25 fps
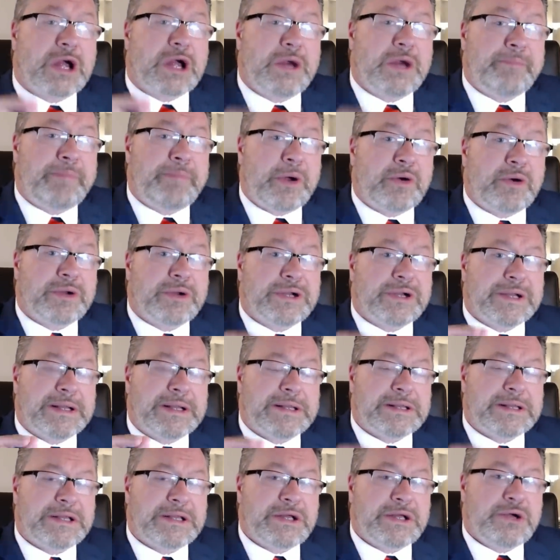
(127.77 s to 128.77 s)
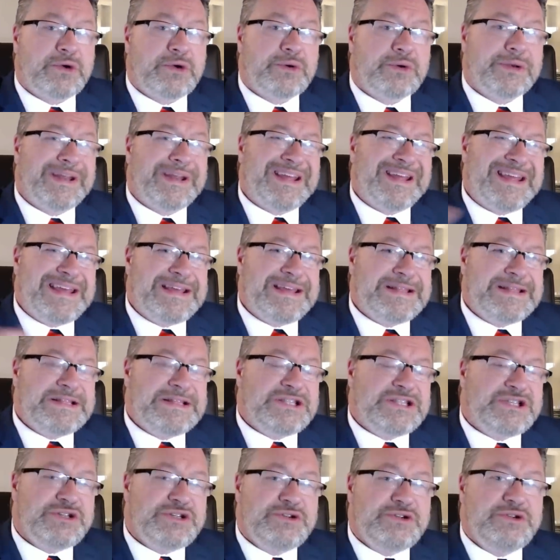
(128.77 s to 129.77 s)
component alone
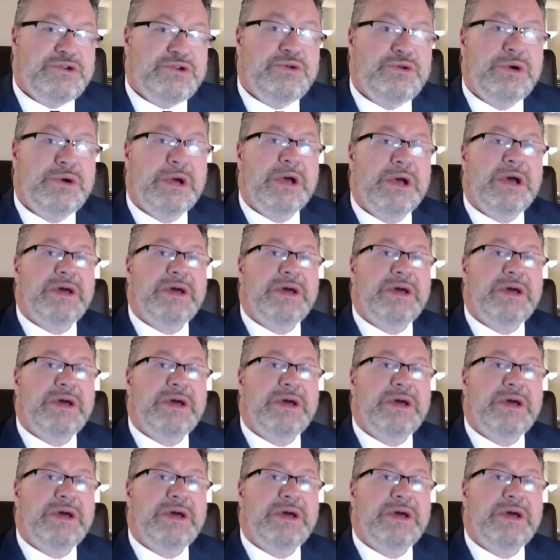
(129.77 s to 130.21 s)
into